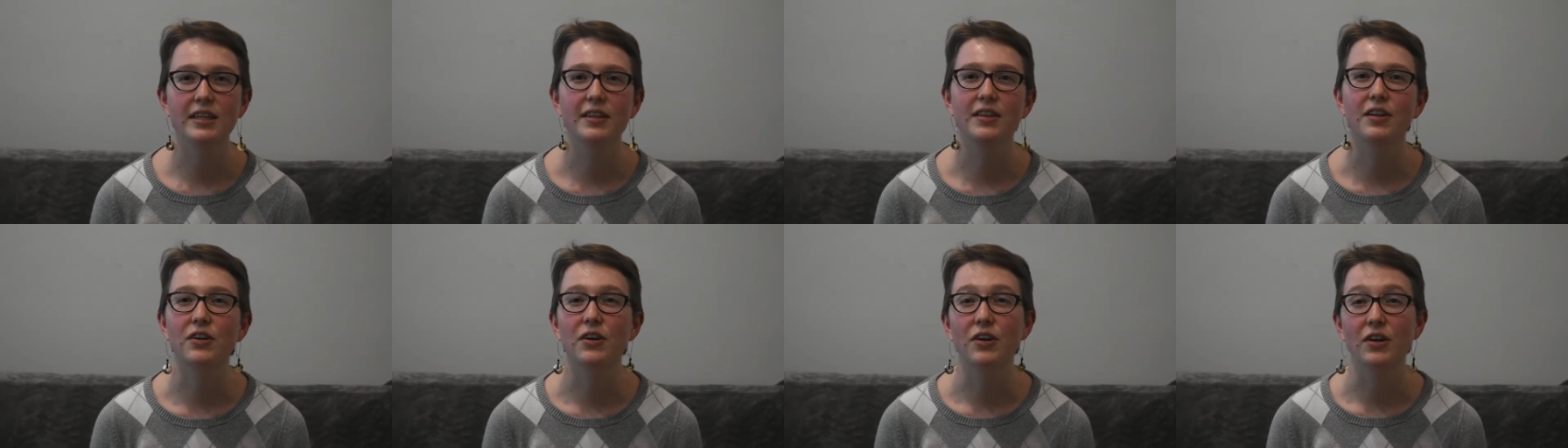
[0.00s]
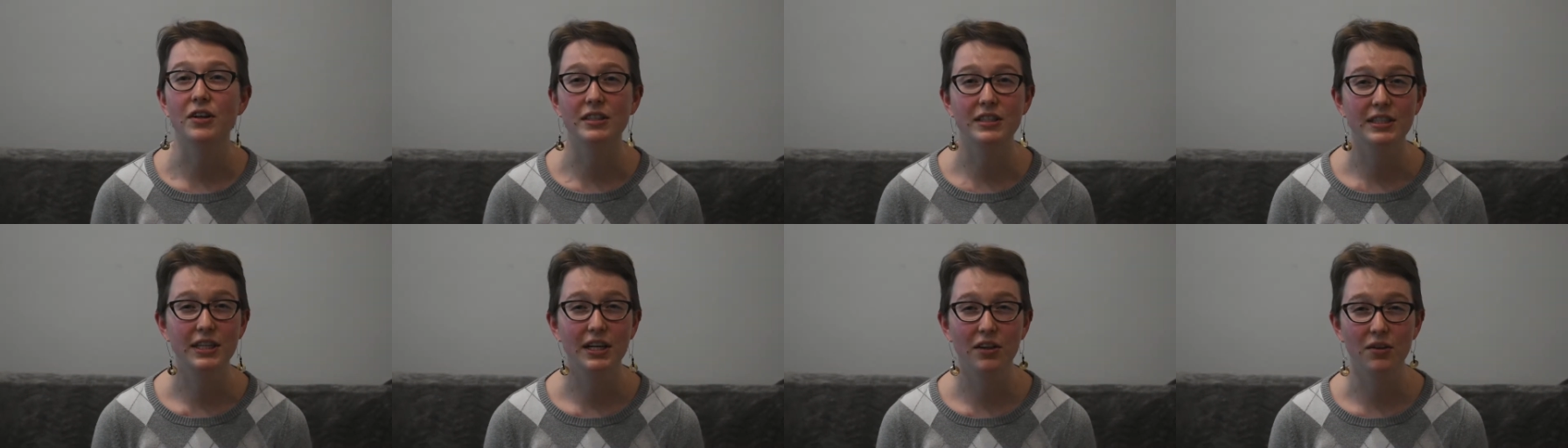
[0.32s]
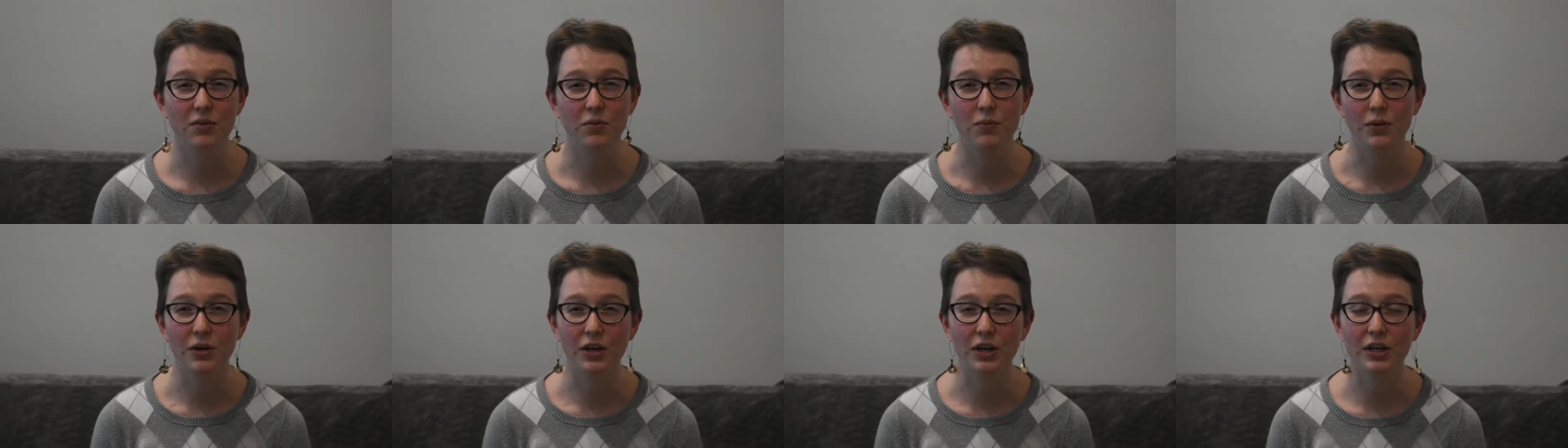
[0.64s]
in the current state of
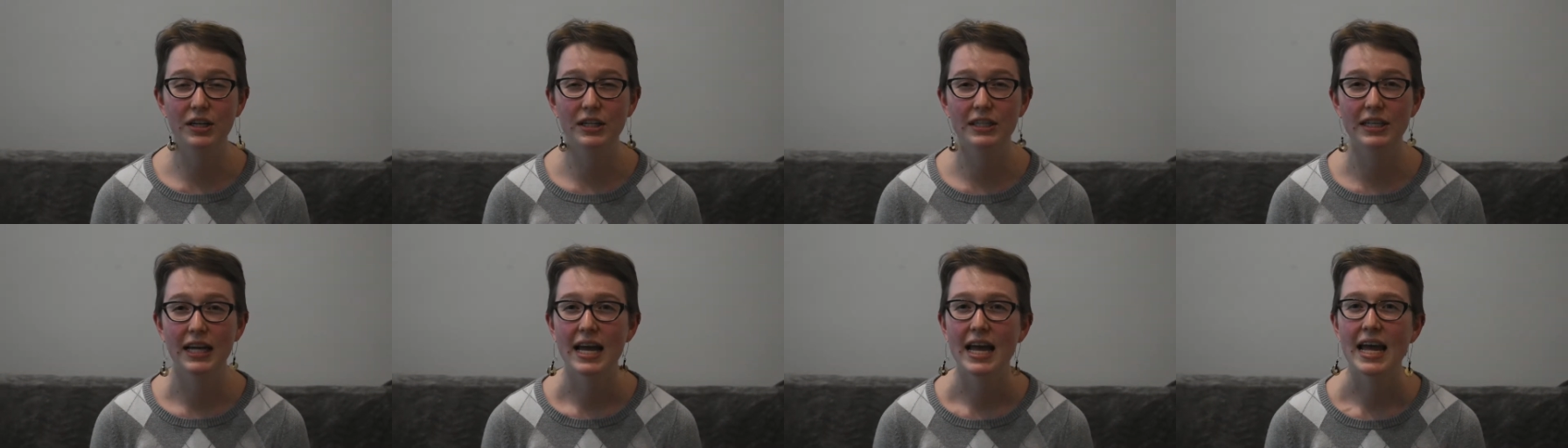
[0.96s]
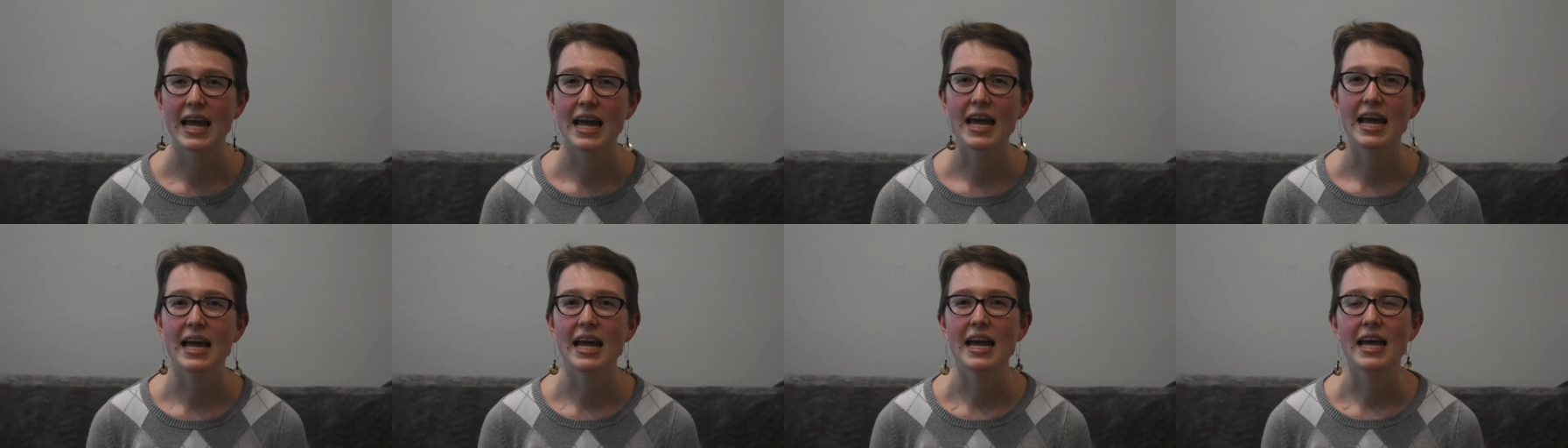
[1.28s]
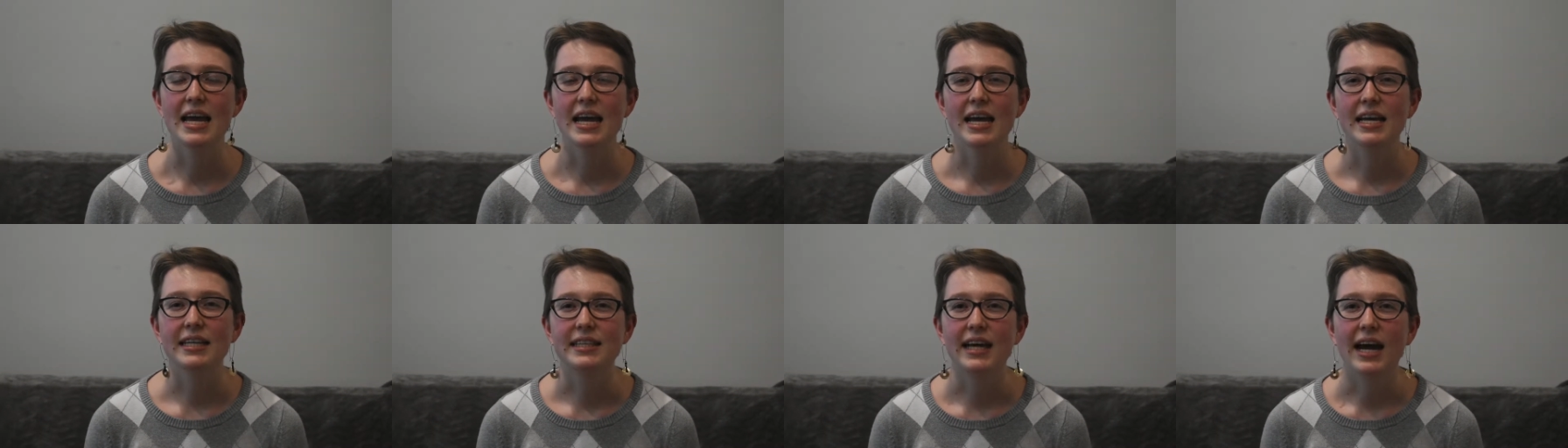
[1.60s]
the world
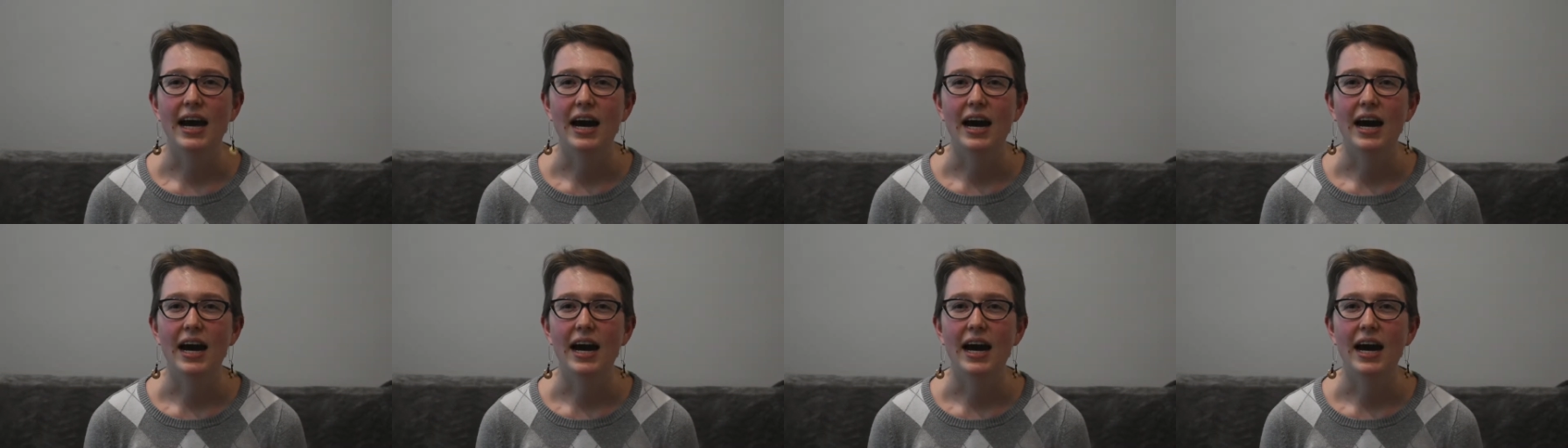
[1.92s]
is